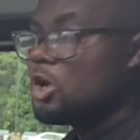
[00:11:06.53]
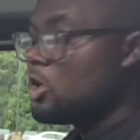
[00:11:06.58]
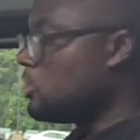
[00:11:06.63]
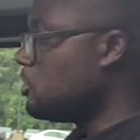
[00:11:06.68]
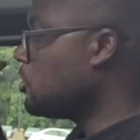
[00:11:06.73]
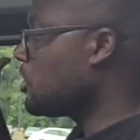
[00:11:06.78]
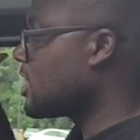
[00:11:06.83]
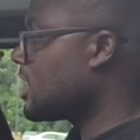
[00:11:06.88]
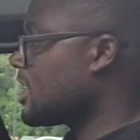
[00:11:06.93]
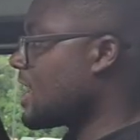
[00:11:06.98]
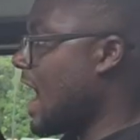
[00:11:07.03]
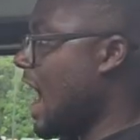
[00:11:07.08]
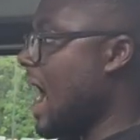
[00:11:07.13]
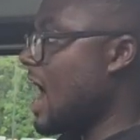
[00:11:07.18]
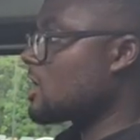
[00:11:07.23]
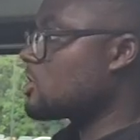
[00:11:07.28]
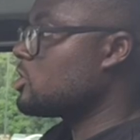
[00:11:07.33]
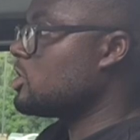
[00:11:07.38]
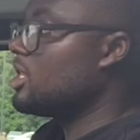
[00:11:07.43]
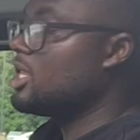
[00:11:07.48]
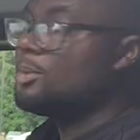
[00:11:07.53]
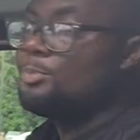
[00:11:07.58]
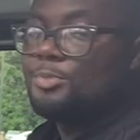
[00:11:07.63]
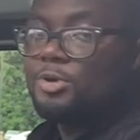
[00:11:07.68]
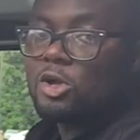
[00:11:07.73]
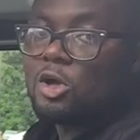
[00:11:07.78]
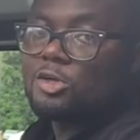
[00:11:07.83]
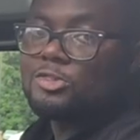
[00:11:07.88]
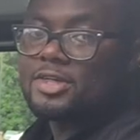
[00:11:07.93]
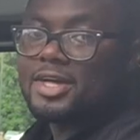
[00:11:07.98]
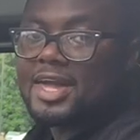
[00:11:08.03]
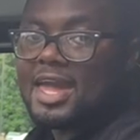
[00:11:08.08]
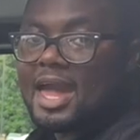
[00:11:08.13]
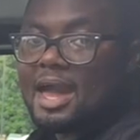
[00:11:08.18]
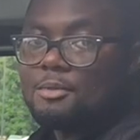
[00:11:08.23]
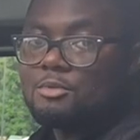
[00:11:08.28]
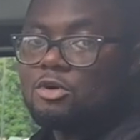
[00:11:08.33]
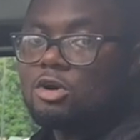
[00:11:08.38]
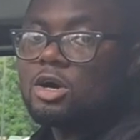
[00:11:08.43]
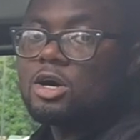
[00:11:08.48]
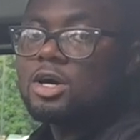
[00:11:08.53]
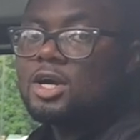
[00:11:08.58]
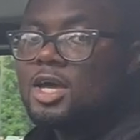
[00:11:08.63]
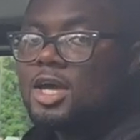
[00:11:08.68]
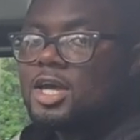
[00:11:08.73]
you can actually put on the camera